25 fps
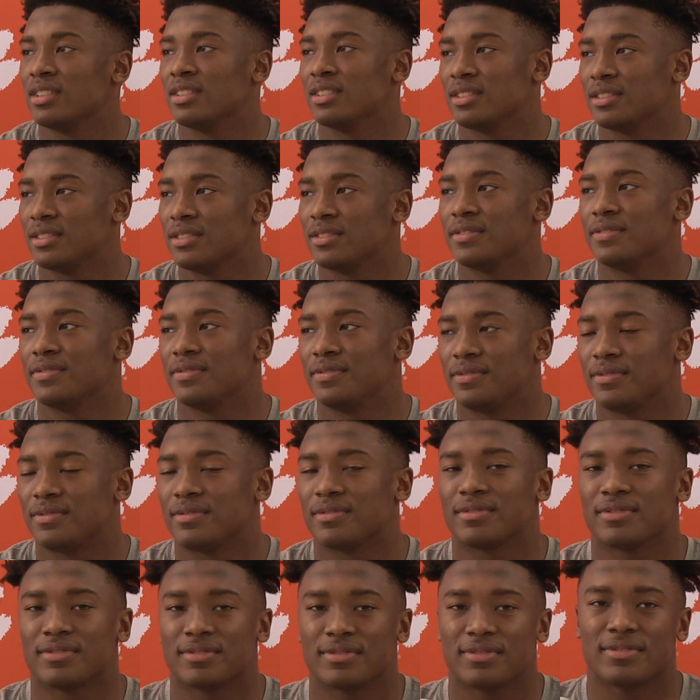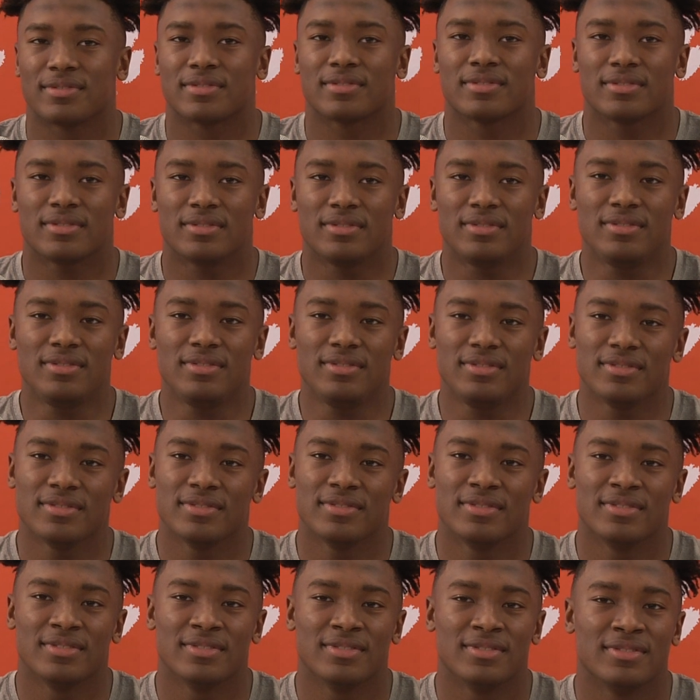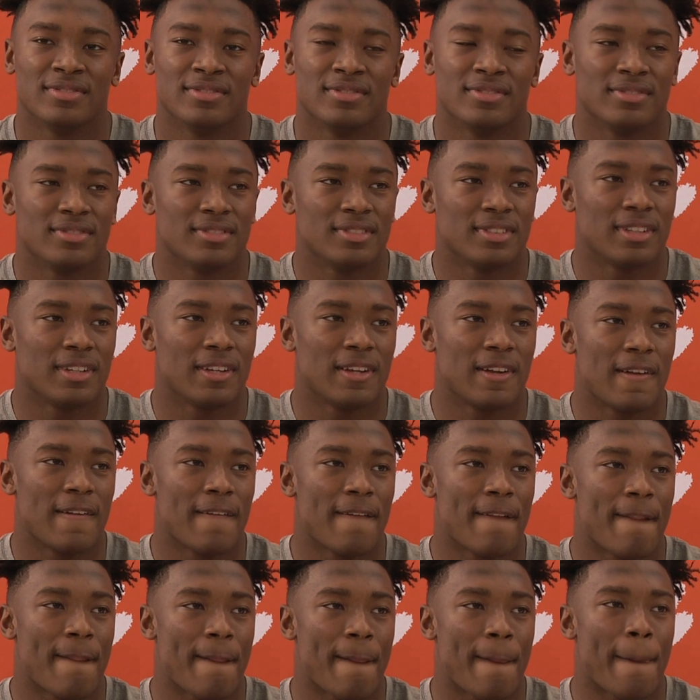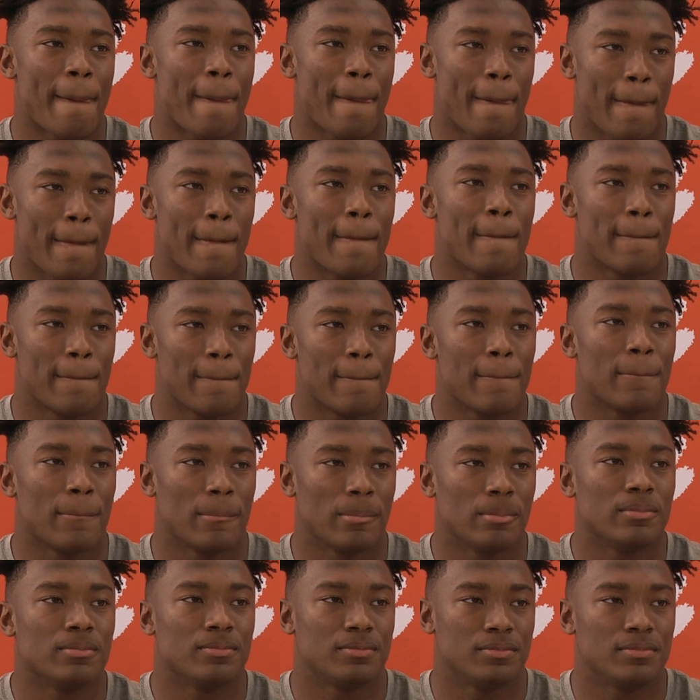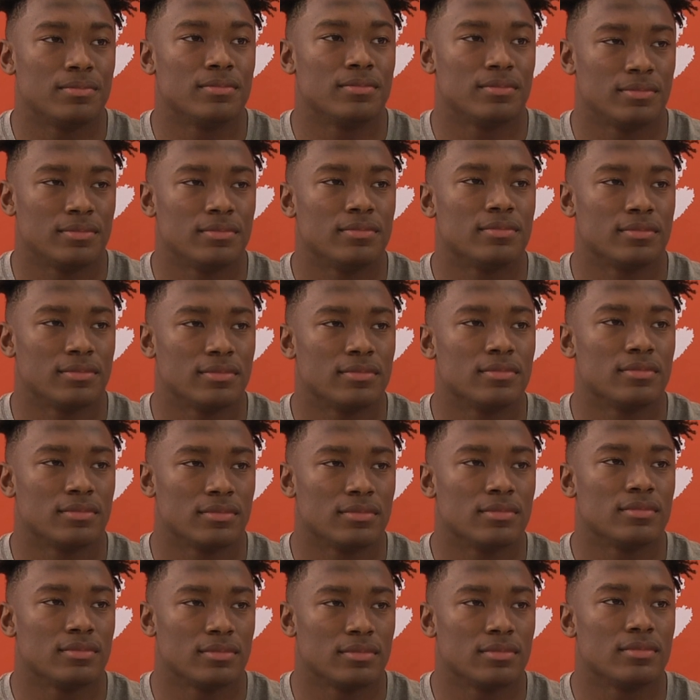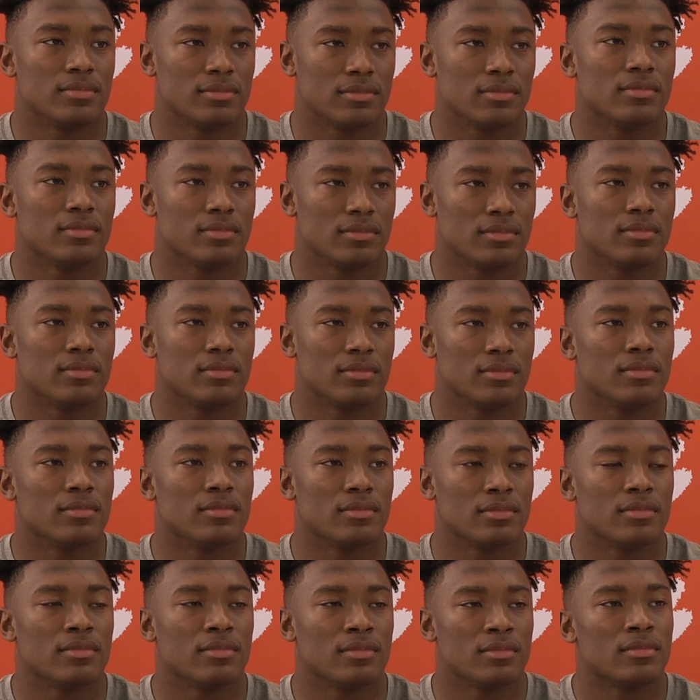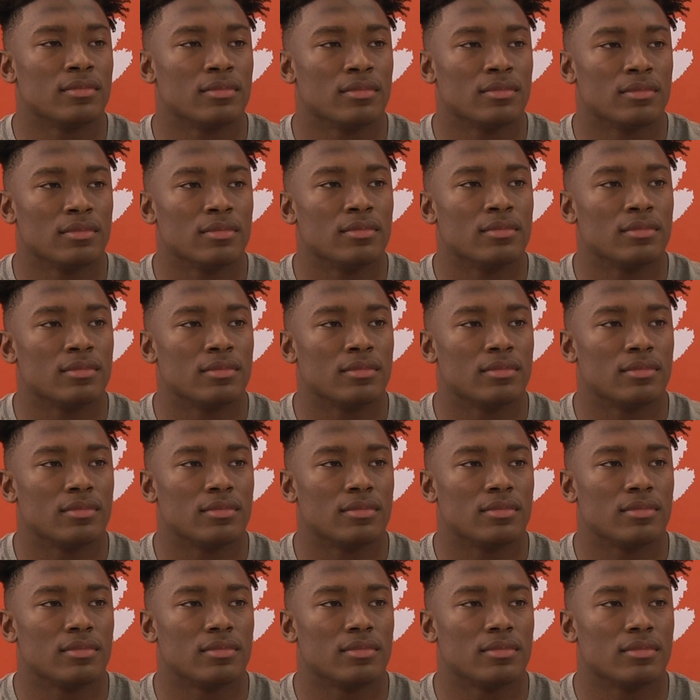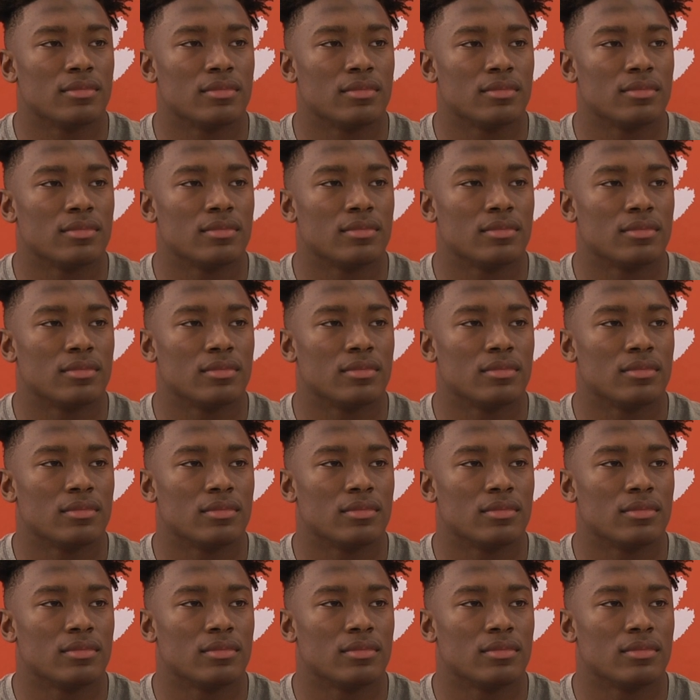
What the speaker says: (no one is talking)